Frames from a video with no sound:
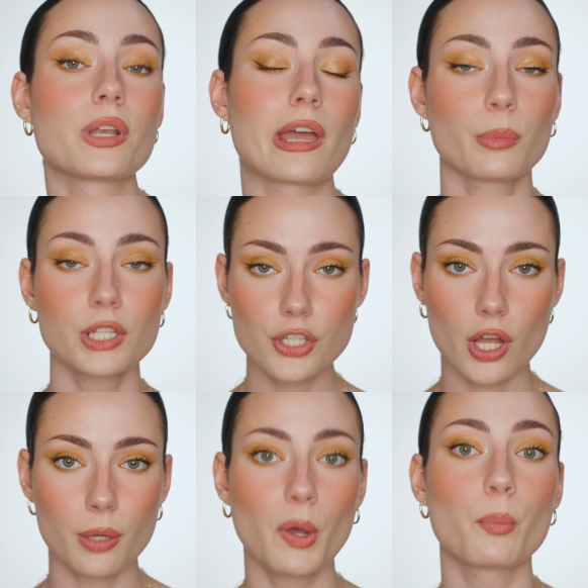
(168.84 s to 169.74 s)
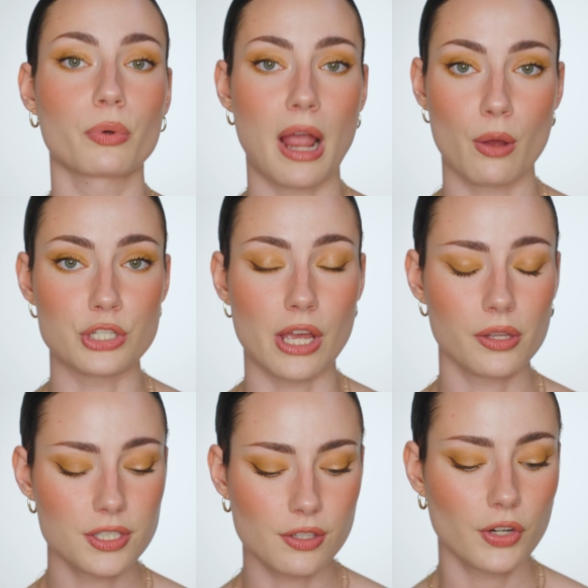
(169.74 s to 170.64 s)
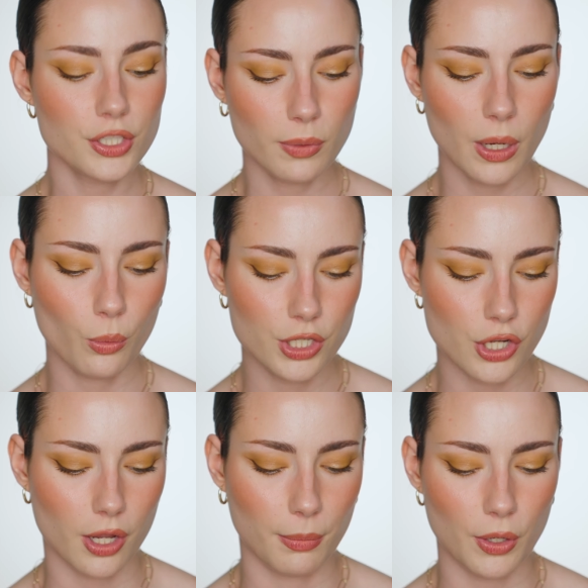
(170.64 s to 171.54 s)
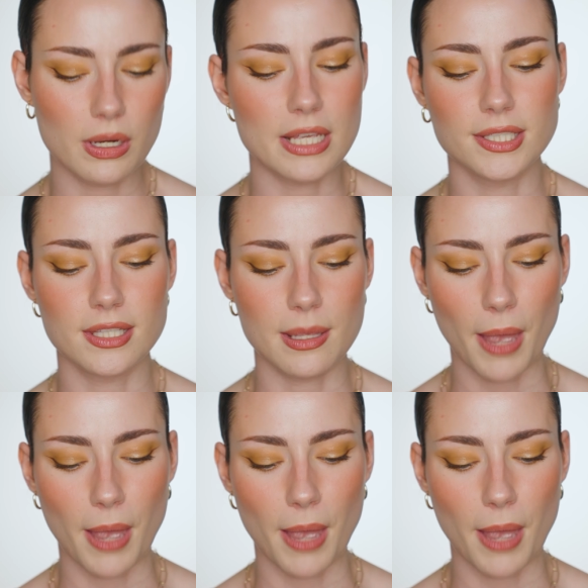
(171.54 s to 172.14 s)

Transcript: now I'm going to talk about brow gels. The first one I want to talk about is the